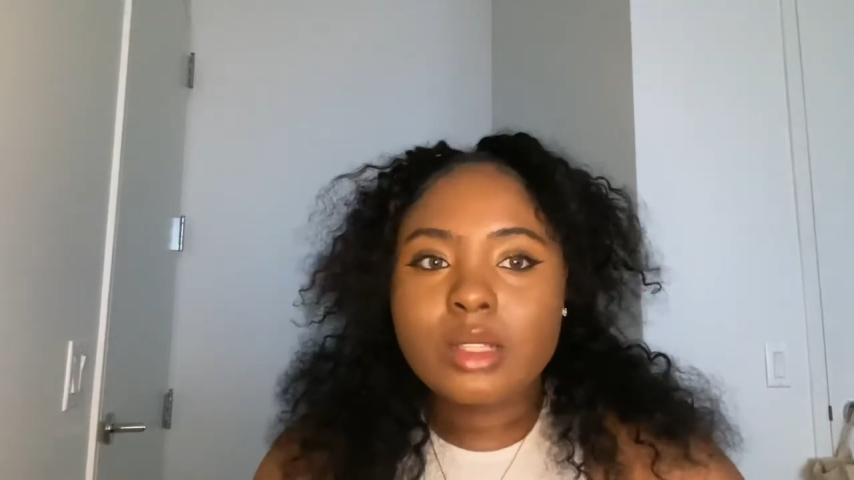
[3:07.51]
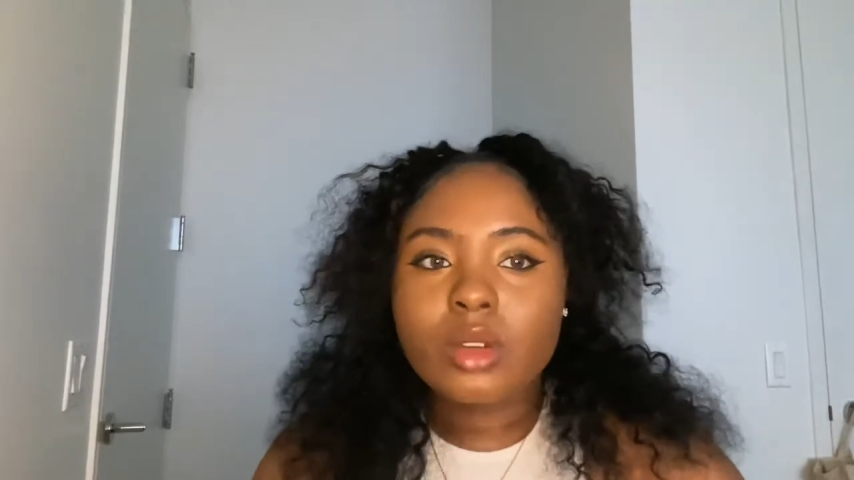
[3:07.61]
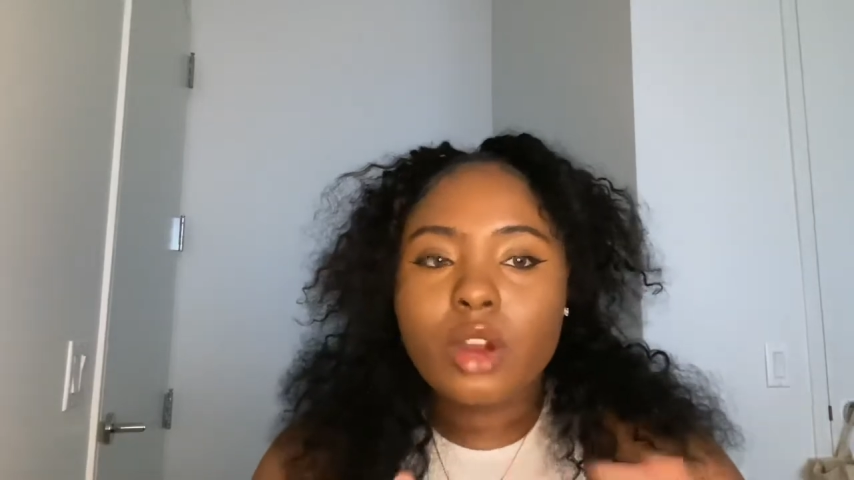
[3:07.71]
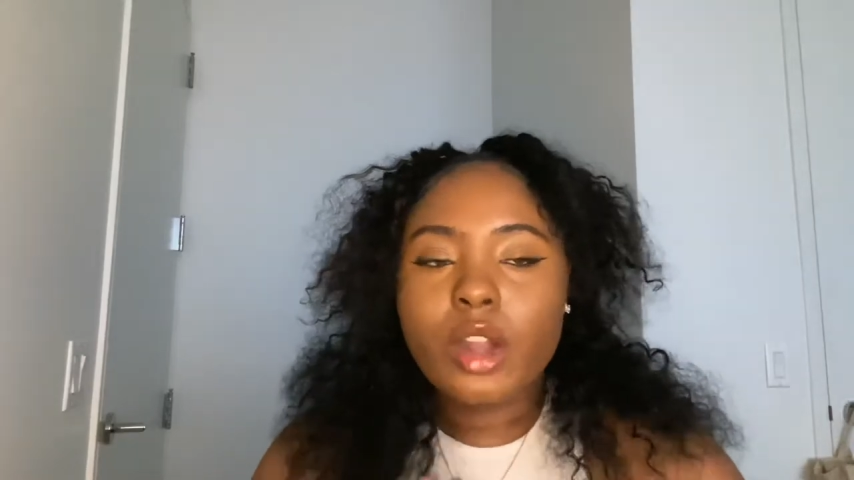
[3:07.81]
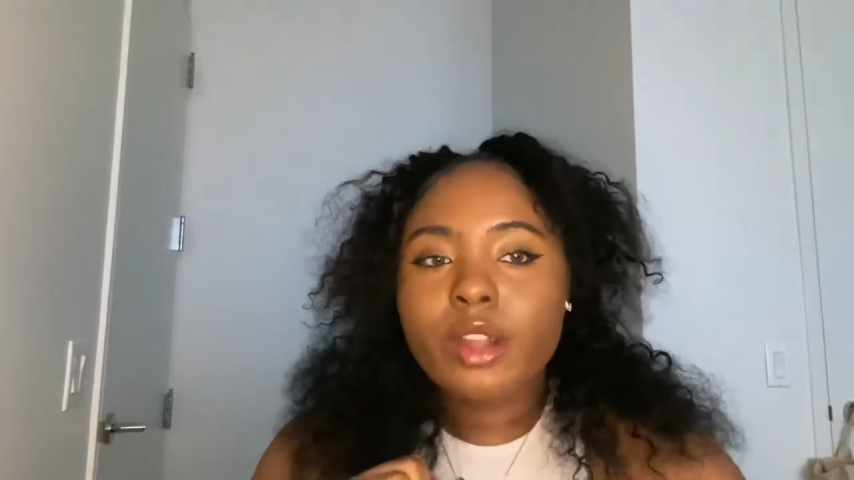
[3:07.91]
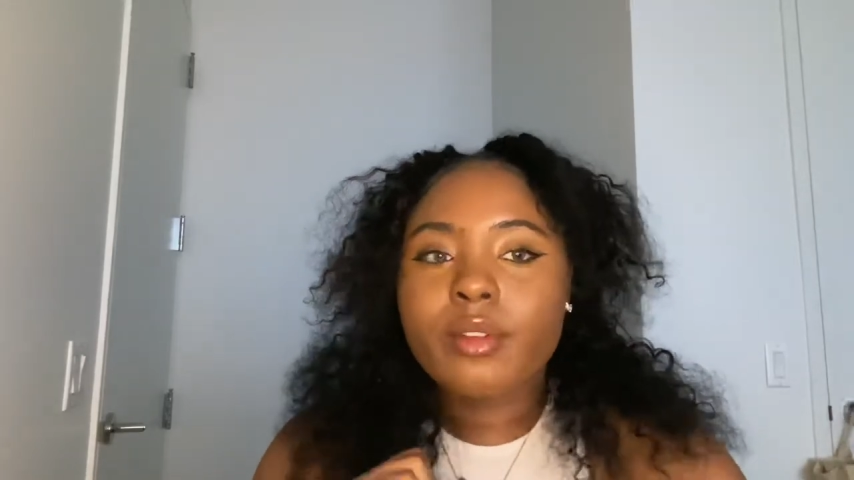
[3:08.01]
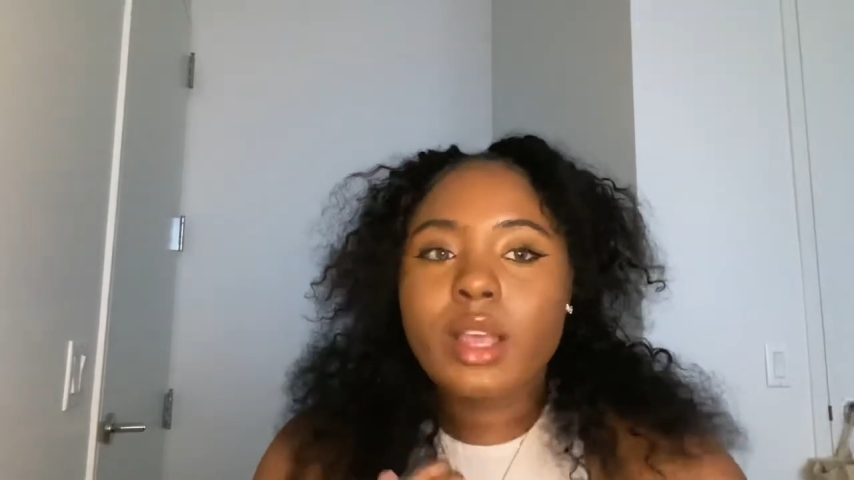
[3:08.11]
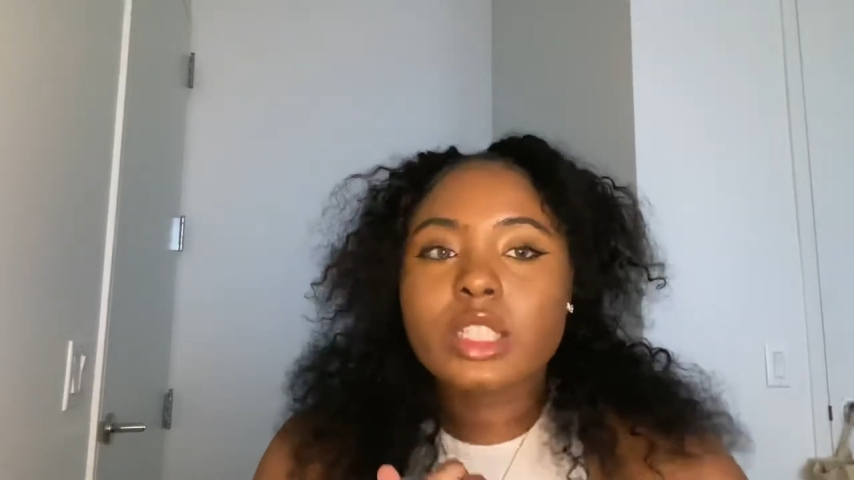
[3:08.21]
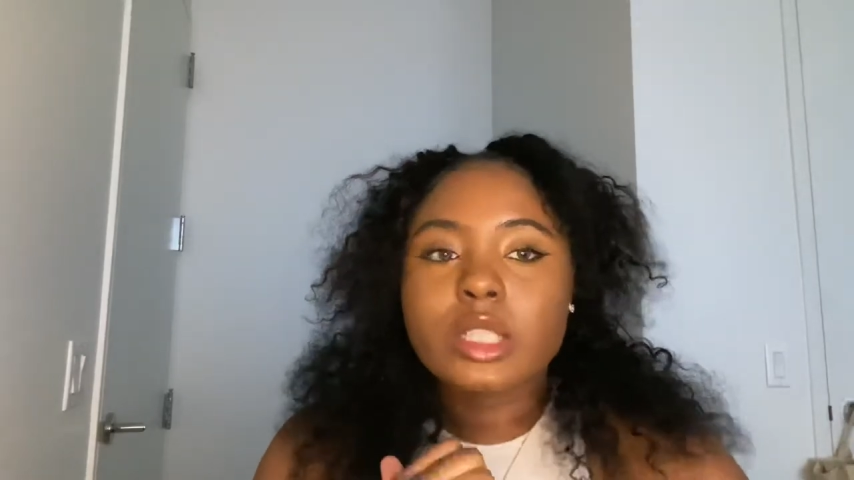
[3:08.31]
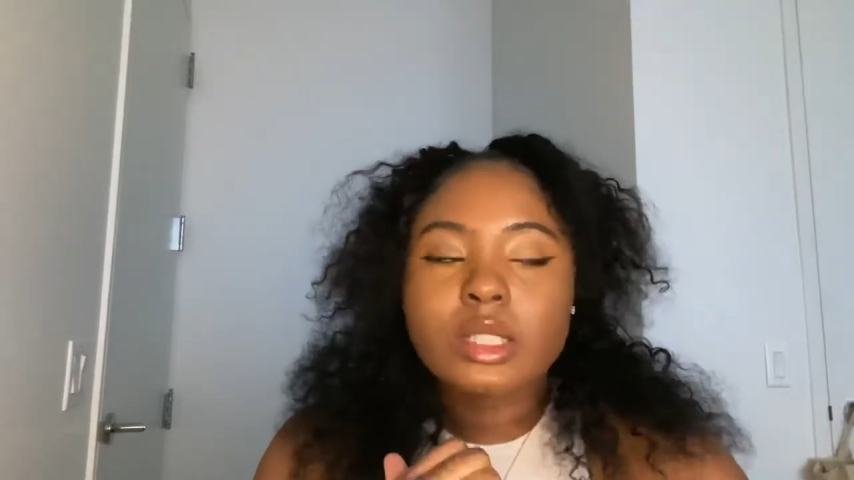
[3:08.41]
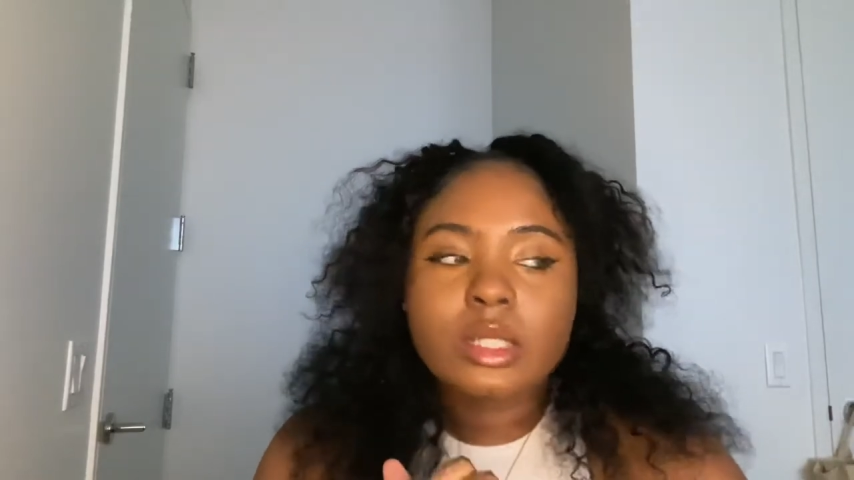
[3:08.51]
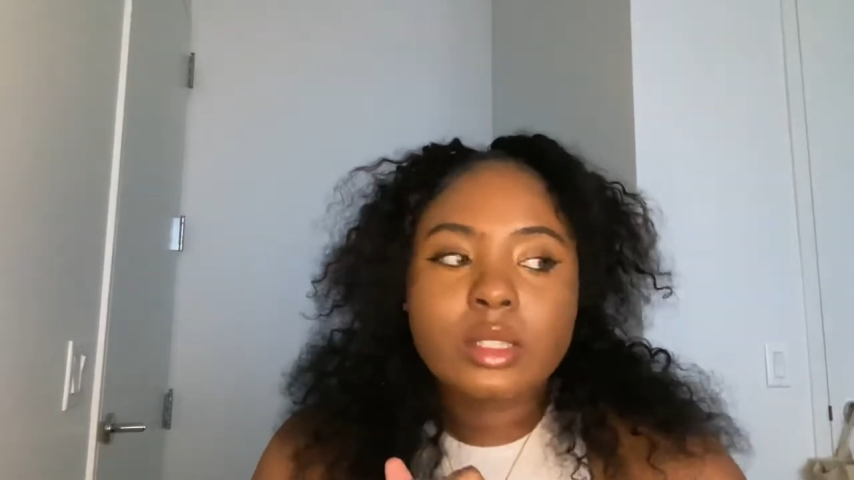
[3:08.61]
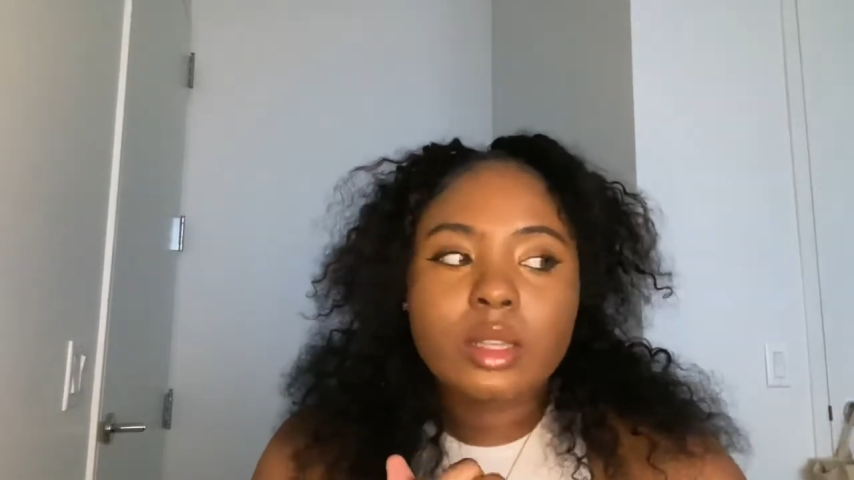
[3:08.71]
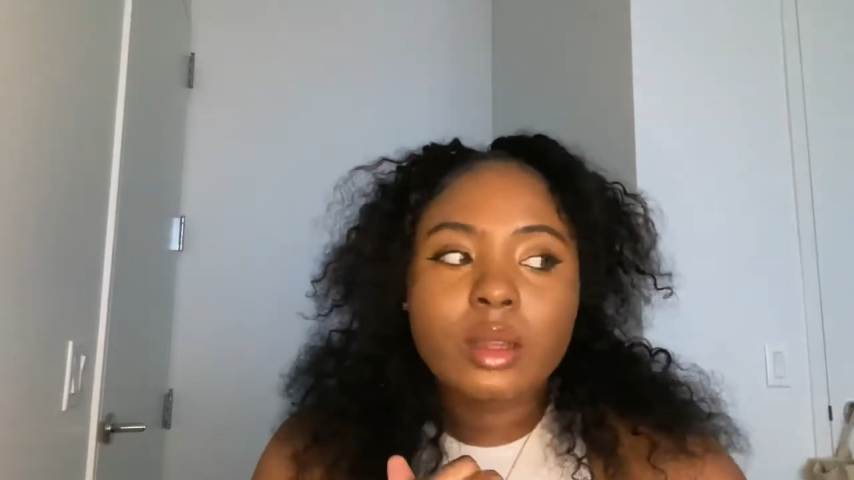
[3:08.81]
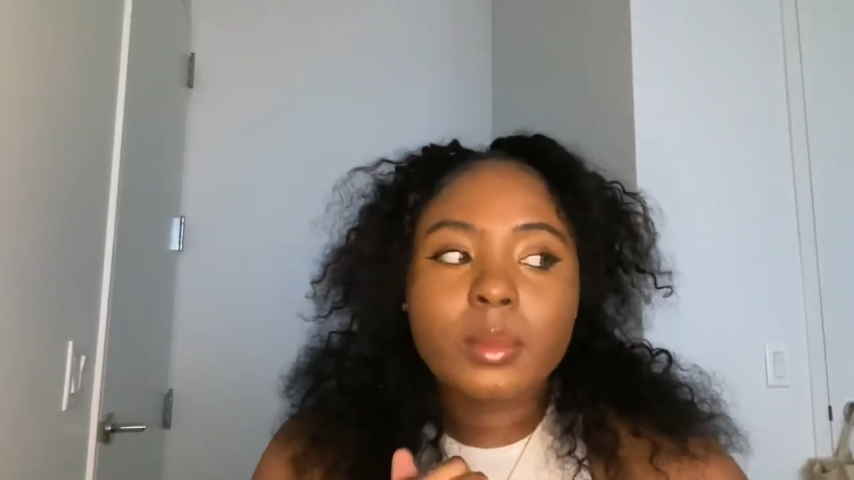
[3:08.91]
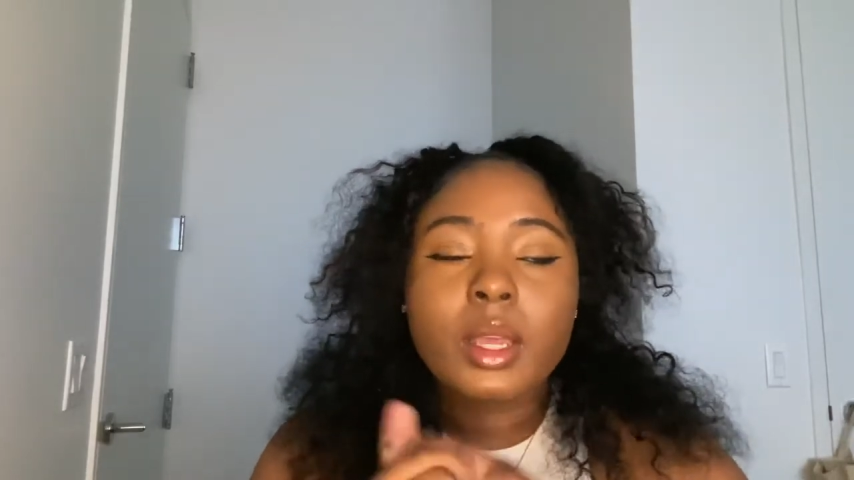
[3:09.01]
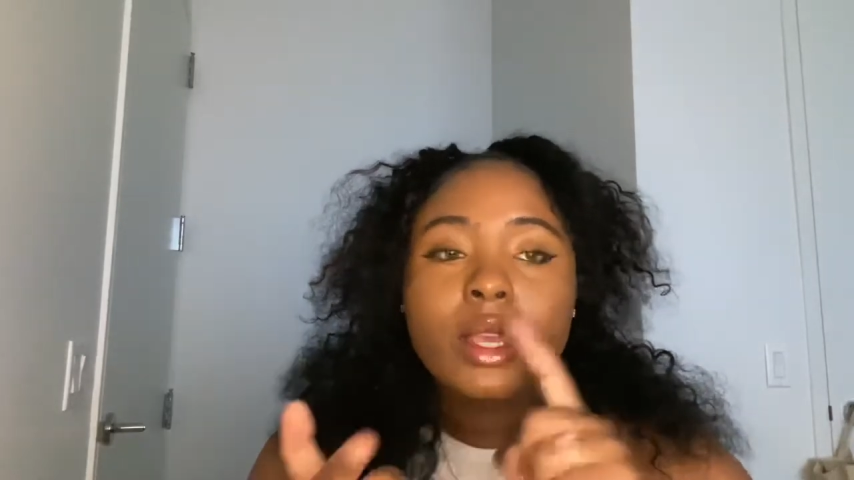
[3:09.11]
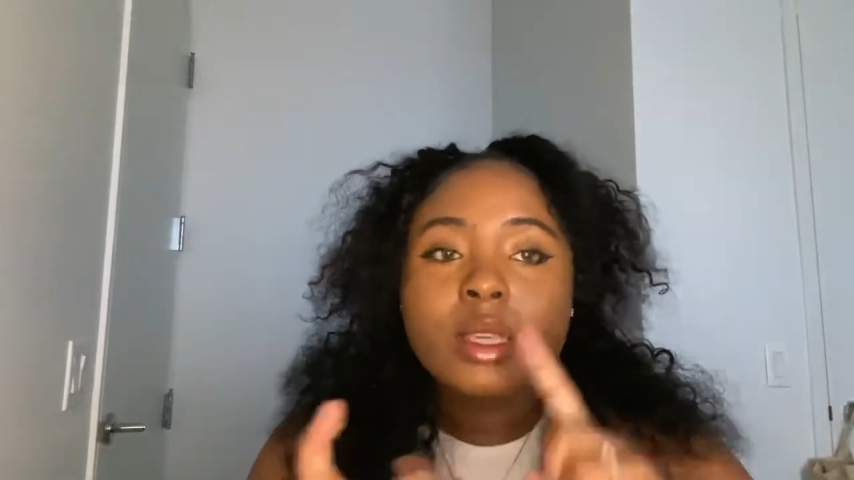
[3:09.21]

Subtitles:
So cardiovascular system,